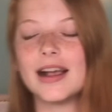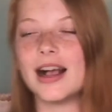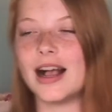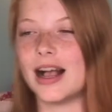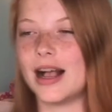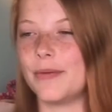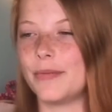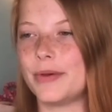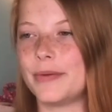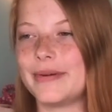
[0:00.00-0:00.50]

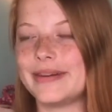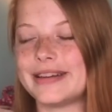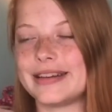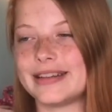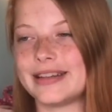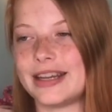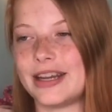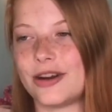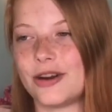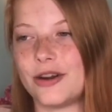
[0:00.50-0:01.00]
Um, we went to
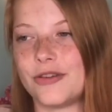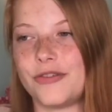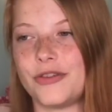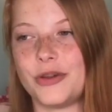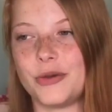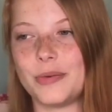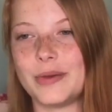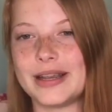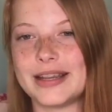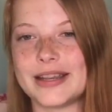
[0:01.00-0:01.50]
see her a
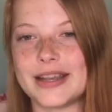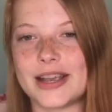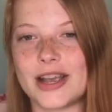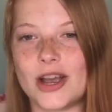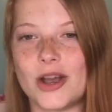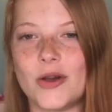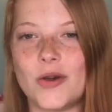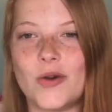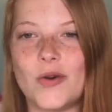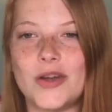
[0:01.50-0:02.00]
few weeks
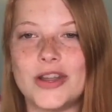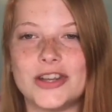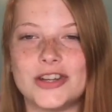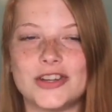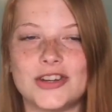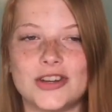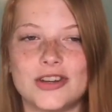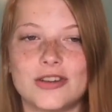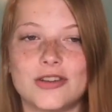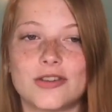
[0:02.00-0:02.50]
ago, and
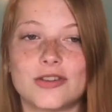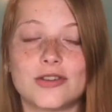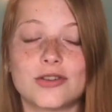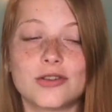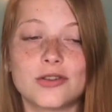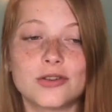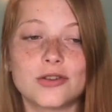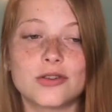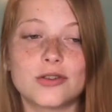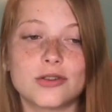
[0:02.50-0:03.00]
she is
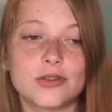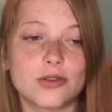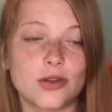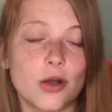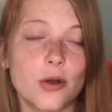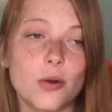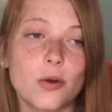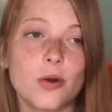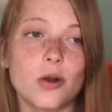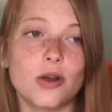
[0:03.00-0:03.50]

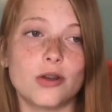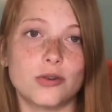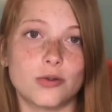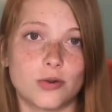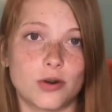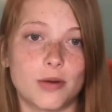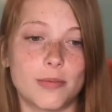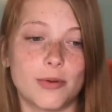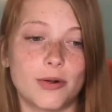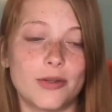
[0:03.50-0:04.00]
so
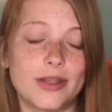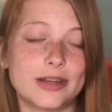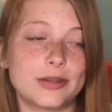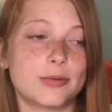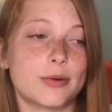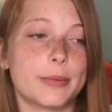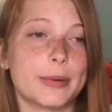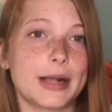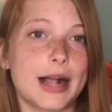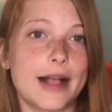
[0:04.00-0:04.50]
adorable. That's
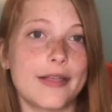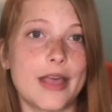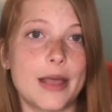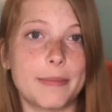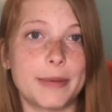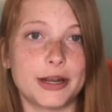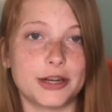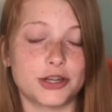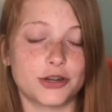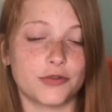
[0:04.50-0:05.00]
where we got
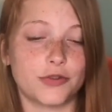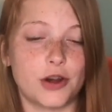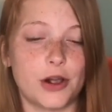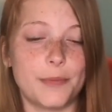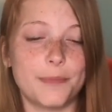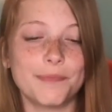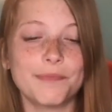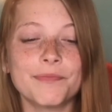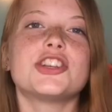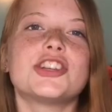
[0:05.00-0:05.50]
that picture
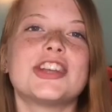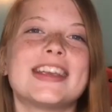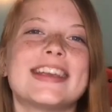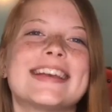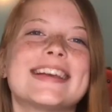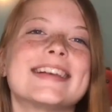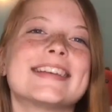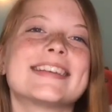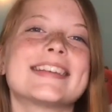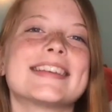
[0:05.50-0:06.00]
from. She
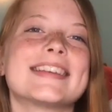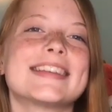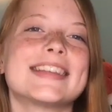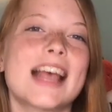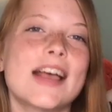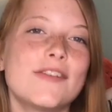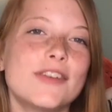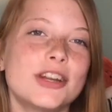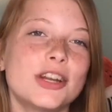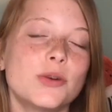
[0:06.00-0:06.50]
is
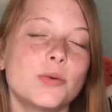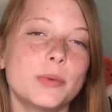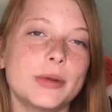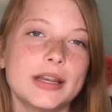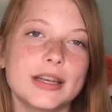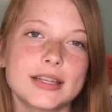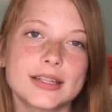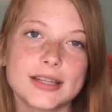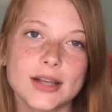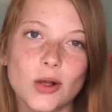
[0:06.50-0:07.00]
seven
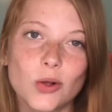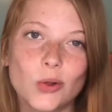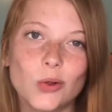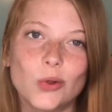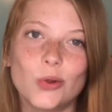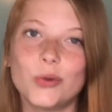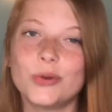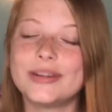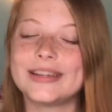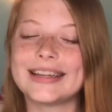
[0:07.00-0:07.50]
weeks
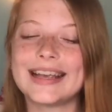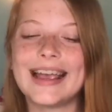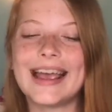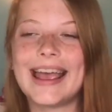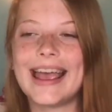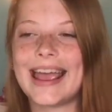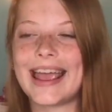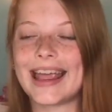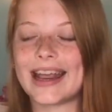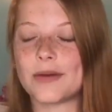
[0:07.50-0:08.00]
old,
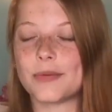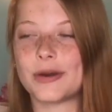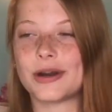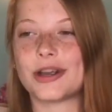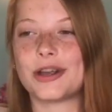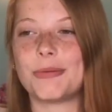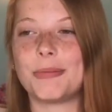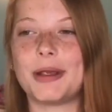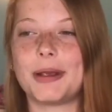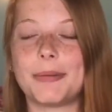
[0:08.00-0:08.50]
and we're
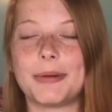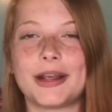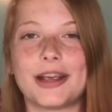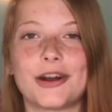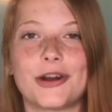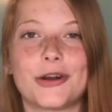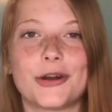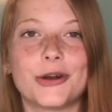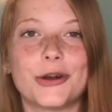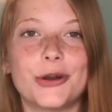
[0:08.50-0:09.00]
gonna be able to get
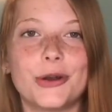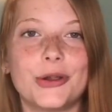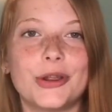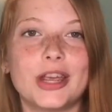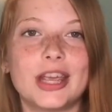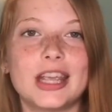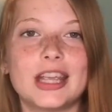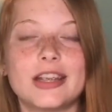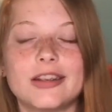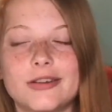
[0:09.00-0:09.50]
her
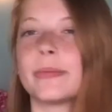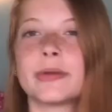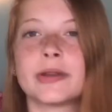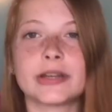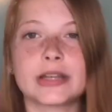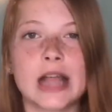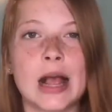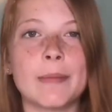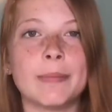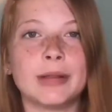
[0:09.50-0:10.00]
early. I'm gonna
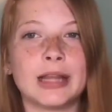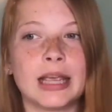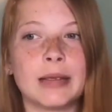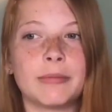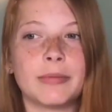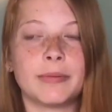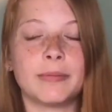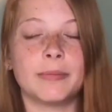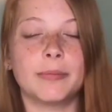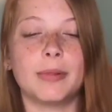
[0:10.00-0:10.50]
stop
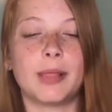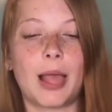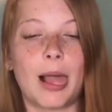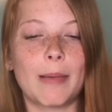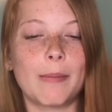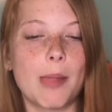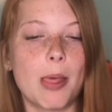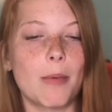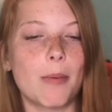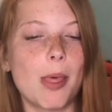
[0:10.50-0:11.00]
blame blah blah
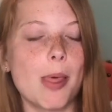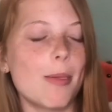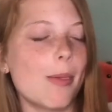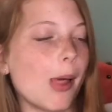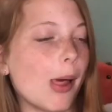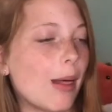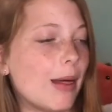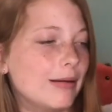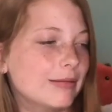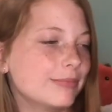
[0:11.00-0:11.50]
blah
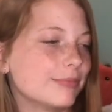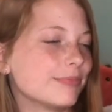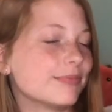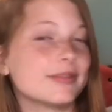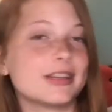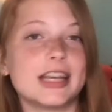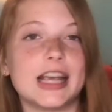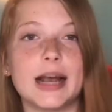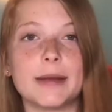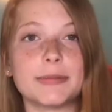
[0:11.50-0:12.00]
blah.
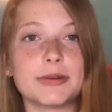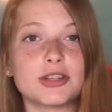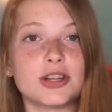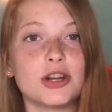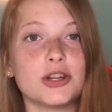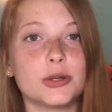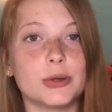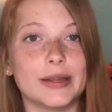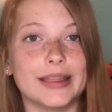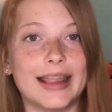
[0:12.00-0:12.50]
Yeah, I'm gonna
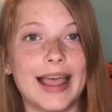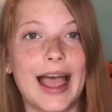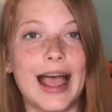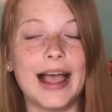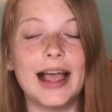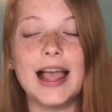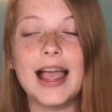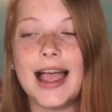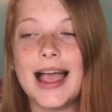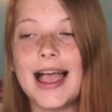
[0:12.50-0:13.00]
start doing
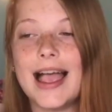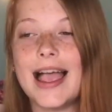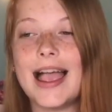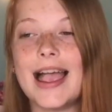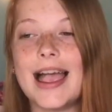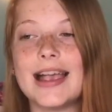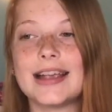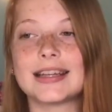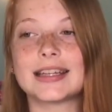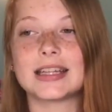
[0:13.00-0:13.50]

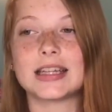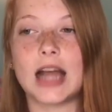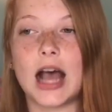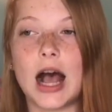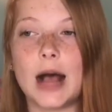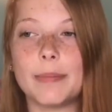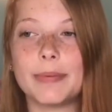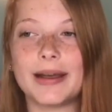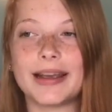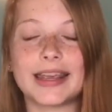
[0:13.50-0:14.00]
that.
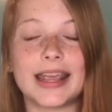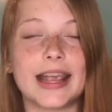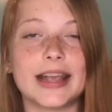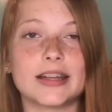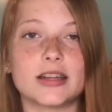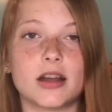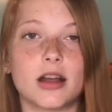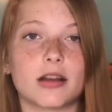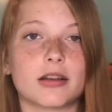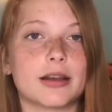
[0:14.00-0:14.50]
Stop. I
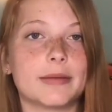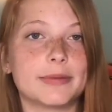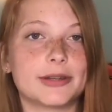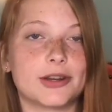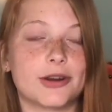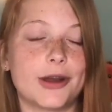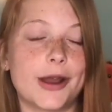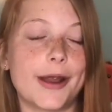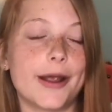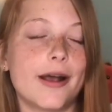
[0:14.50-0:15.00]
can't talk. I'm
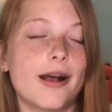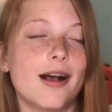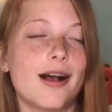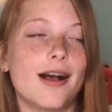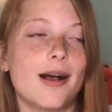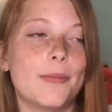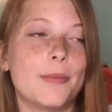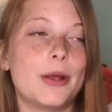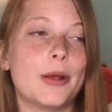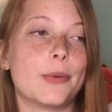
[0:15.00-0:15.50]
sorry.
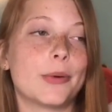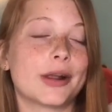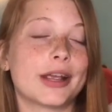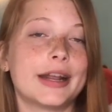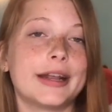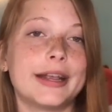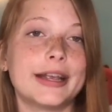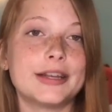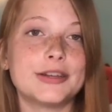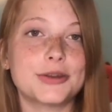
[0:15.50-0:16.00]
Um, and we're
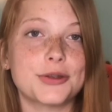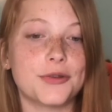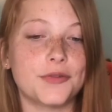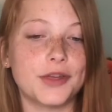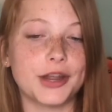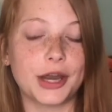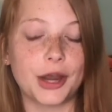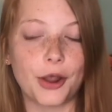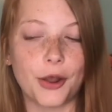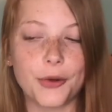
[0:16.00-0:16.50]
gonna get into the
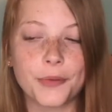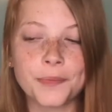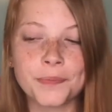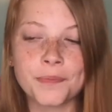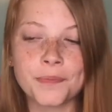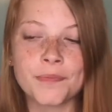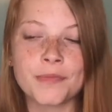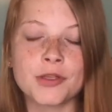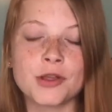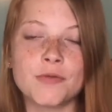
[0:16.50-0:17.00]
video,
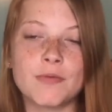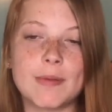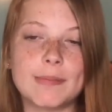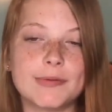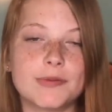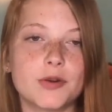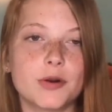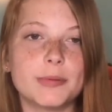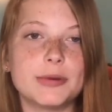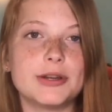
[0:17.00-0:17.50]
but
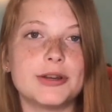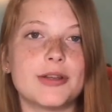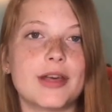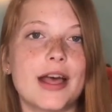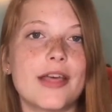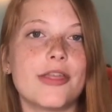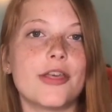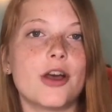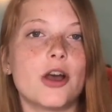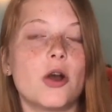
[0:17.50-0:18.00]
before we do
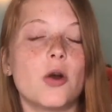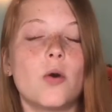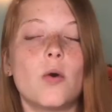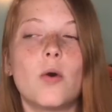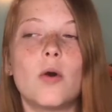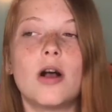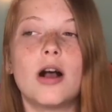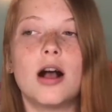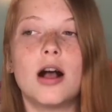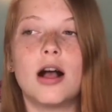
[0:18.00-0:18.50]
that though,
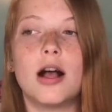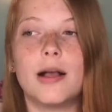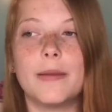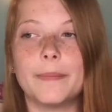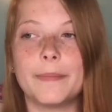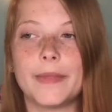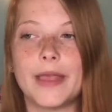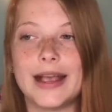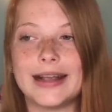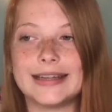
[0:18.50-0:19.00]

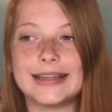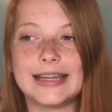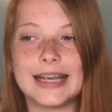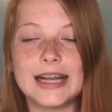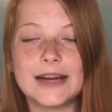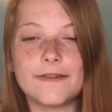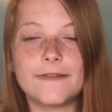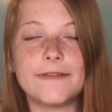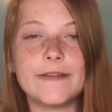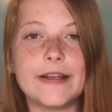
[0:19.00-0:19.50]
um, I
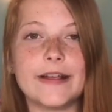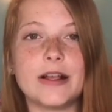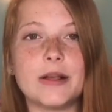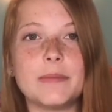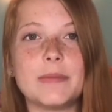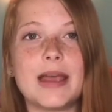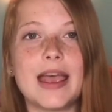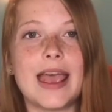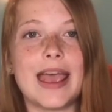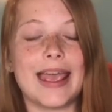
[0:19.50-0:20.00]
did
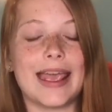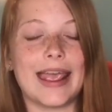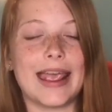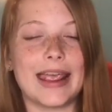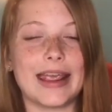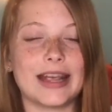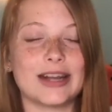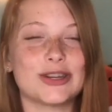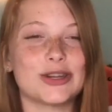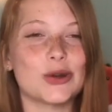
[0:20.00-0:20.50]
film
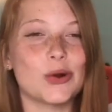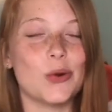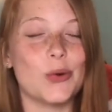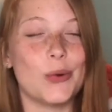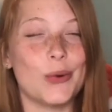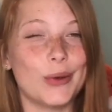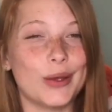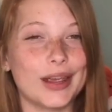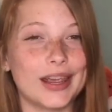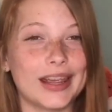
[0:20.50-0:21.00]
a
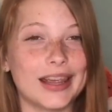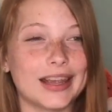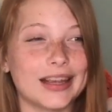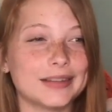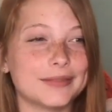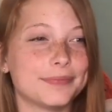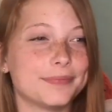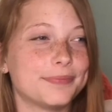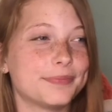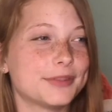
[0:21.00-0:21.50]
toy
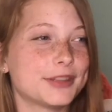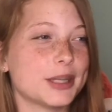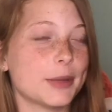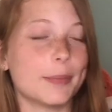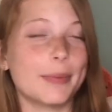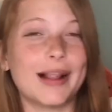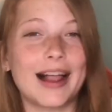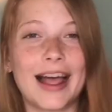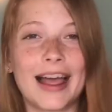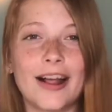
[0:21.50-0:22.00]

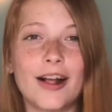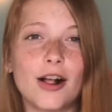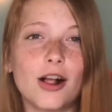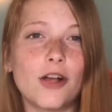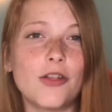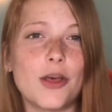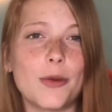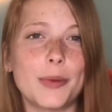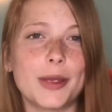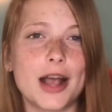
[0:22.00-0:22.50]
supply
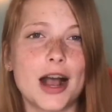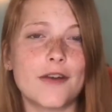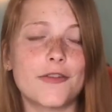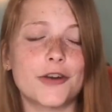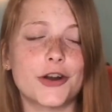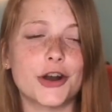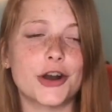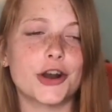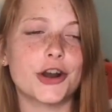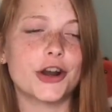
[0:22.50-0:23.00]
haul that we got
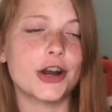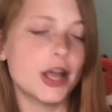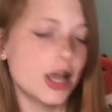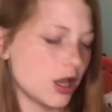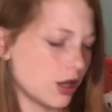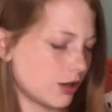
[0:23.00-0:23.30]
for her.